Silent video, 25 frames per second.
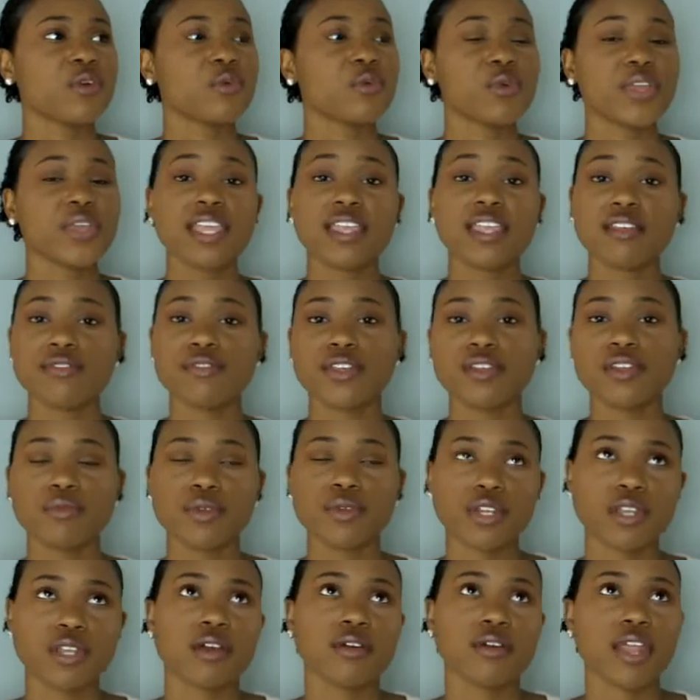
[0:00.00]
We even
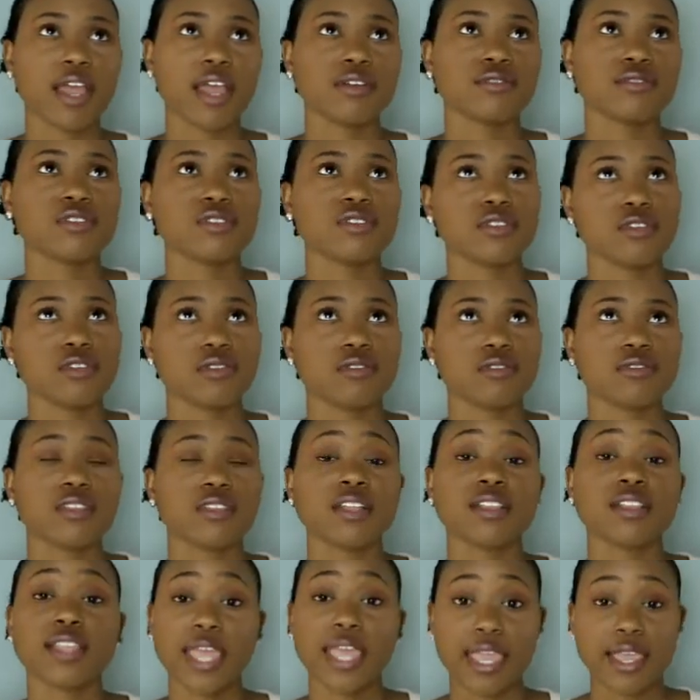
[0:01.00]
would go down to
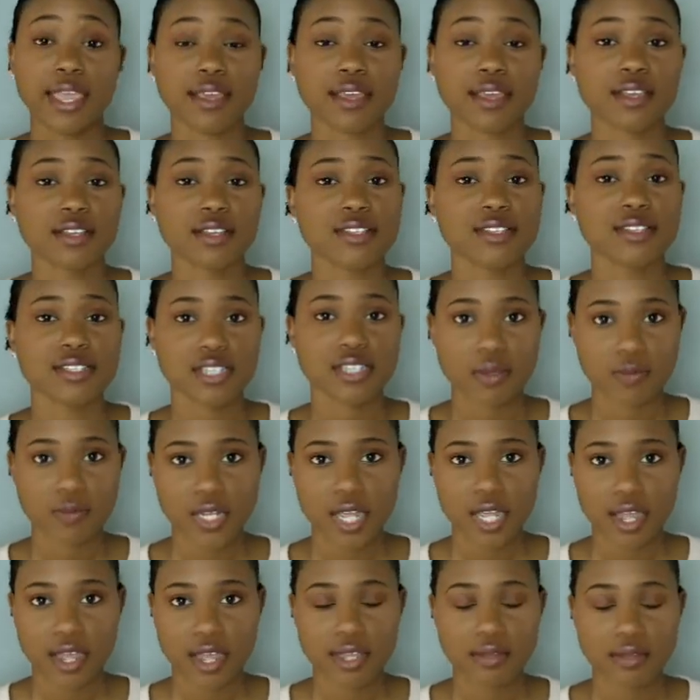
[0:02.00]
the lake
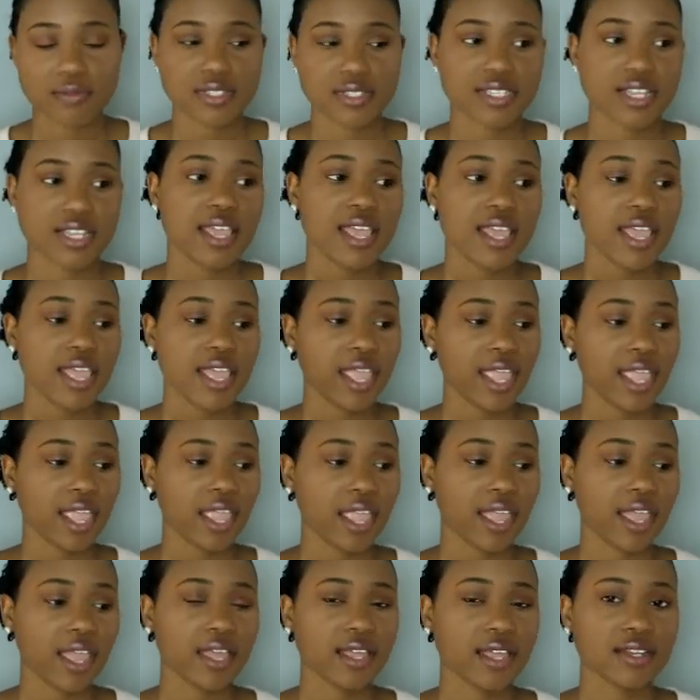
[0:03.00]
sometimes
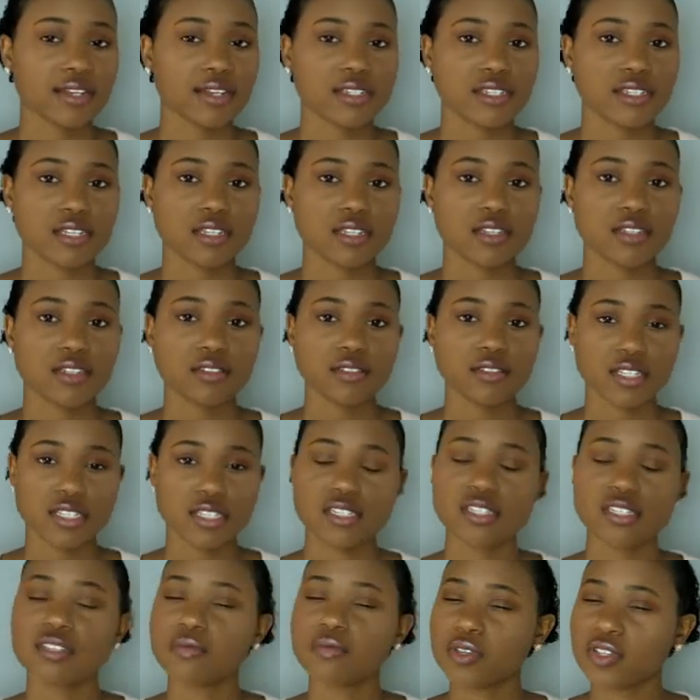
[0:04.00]
and
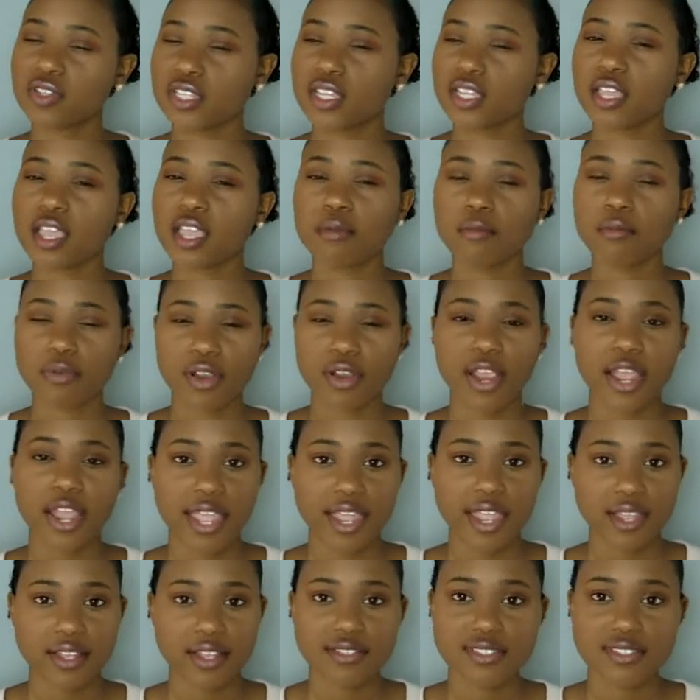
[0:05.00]
listen to music and
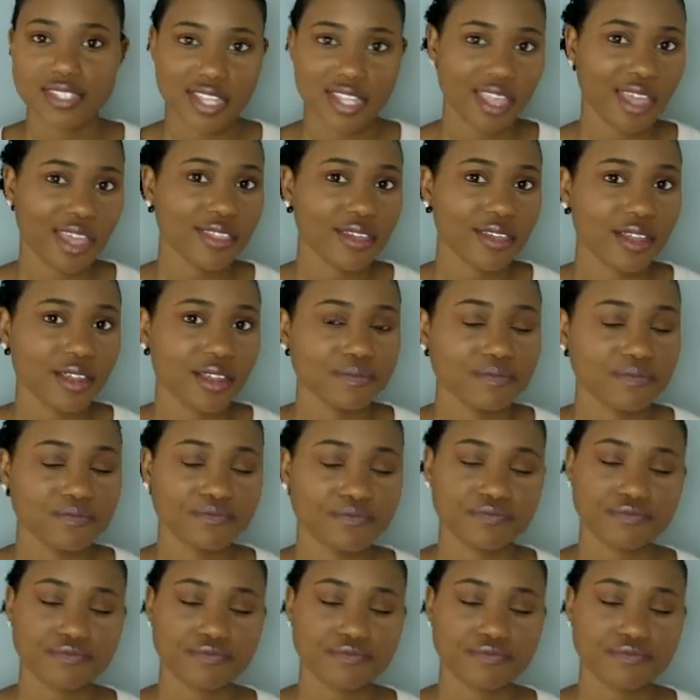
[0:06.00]
pray together.